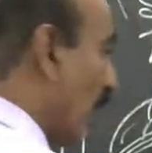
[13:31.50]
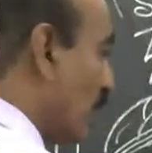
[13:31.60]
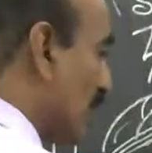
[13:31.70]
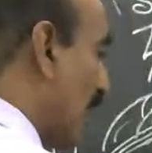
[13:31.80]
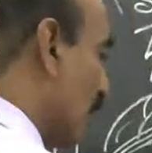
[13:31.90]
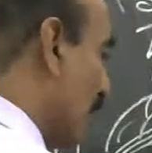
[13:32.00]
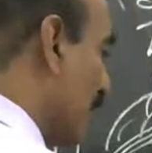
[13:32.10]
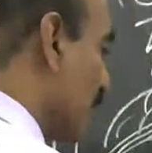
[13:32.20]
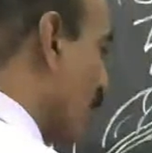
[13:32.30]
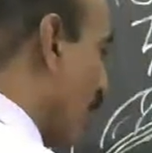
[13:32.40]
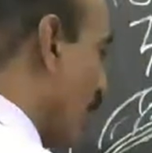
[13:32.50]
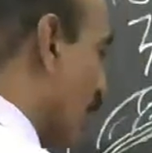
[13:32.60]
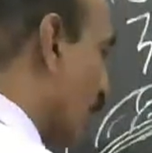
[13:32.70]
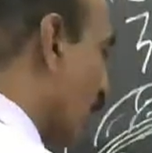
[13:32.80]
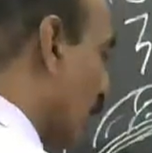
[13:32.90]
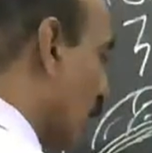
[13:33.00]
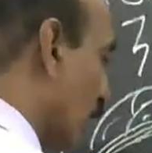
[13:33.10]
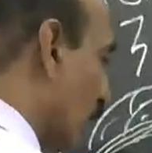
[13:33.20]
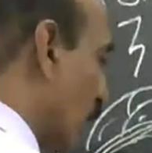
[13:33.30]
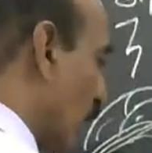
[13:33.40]
Now third one is called
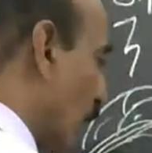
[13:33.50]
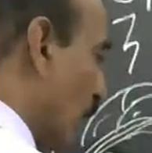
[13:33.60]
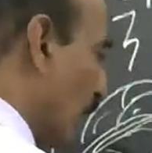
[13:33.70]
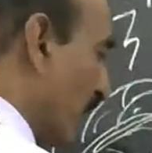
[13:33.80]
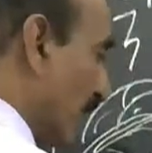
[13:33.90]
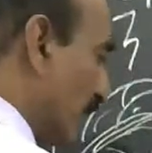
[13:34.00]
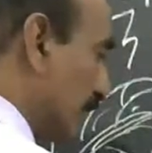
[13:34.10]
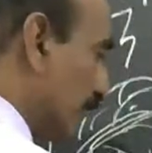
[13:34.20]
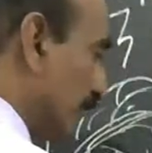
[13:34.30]
chlorophyll.